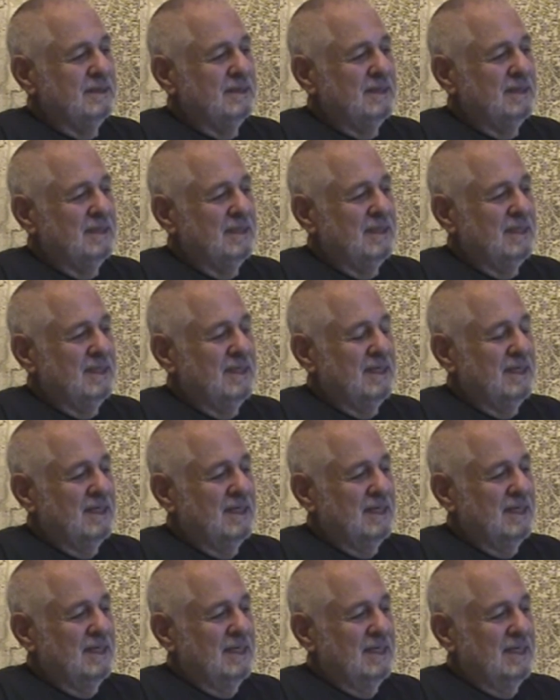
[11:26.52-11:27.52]

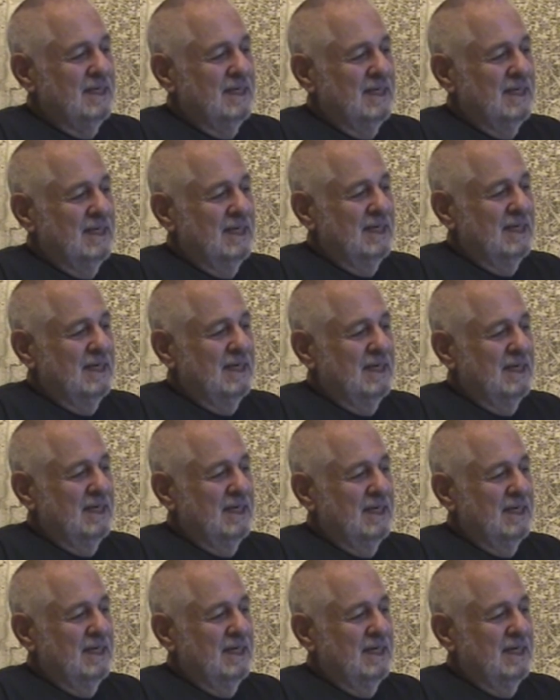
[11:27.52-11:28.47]
(no one is talking)